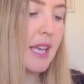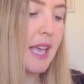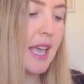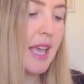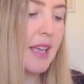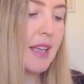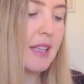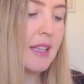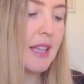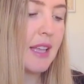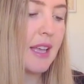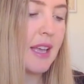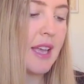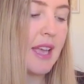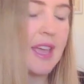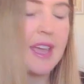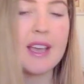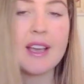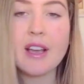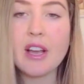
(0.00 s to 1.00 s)

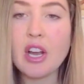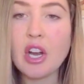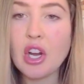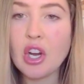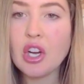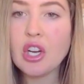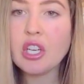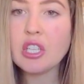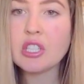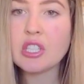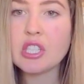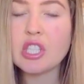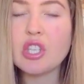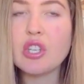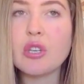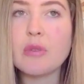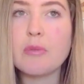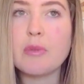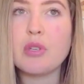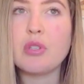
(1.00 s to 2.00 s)
it hurts
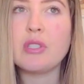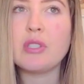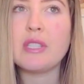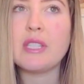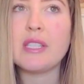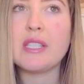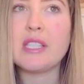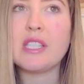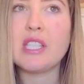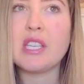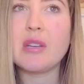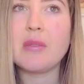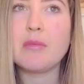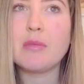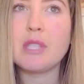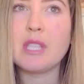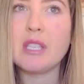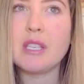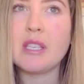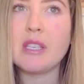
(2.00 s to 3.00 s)
your immune system
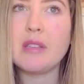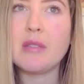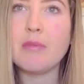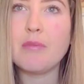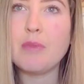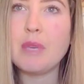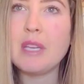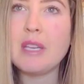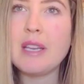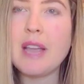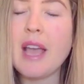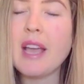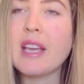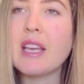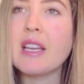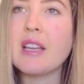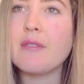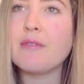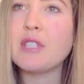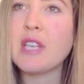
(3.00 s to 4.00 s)
to be
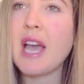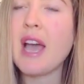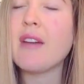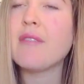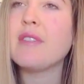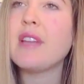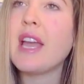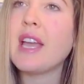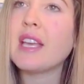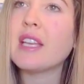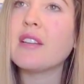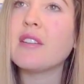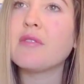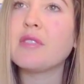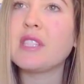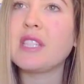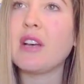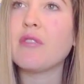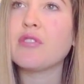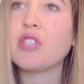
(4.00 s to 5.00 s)
negative, to have negative
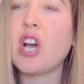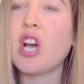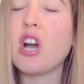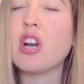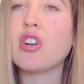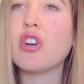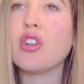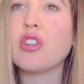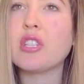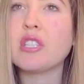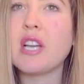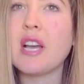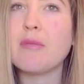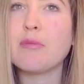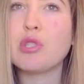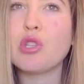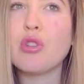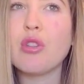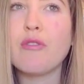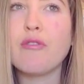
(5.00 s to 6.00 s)
self-talk all the time.
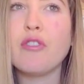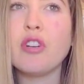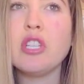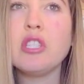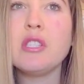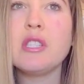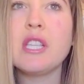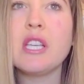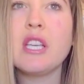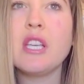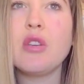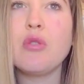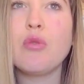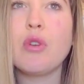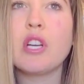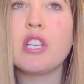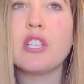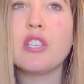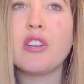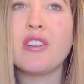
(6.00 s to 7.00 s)
So the first thing you
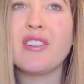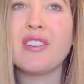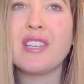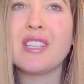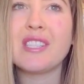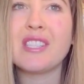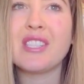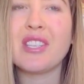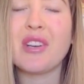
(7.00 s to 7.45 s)
want to notice